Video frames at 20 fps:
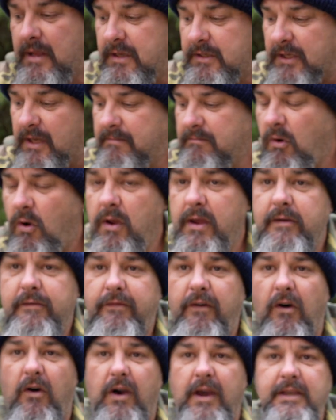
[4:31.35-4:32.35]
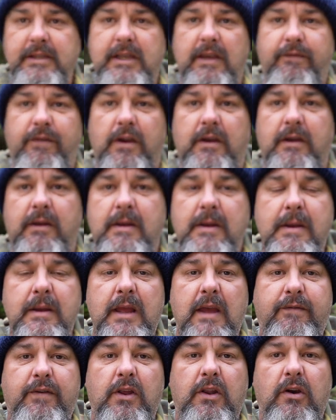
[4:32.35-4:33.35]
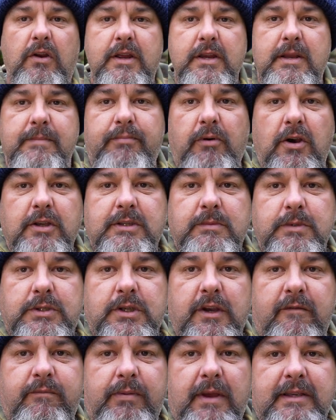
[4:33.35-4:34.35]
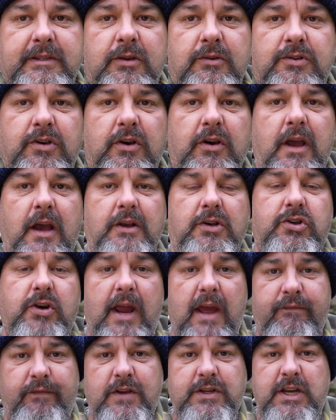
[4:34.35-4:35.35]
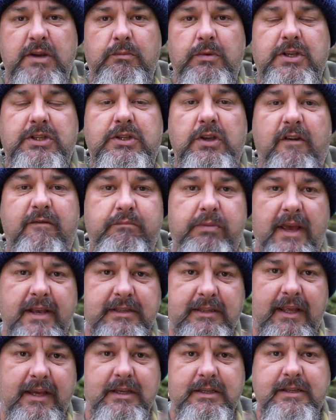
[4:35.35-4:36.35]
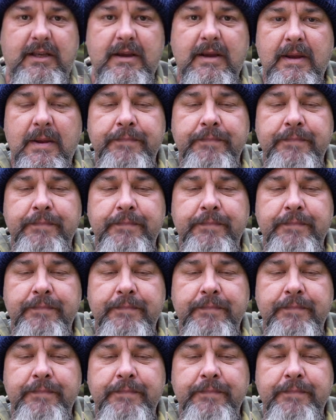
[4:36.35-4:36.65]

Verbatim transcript: So my advice, if you're, if you're looking to buy some soft plastics or go trout fishing with soft plastics,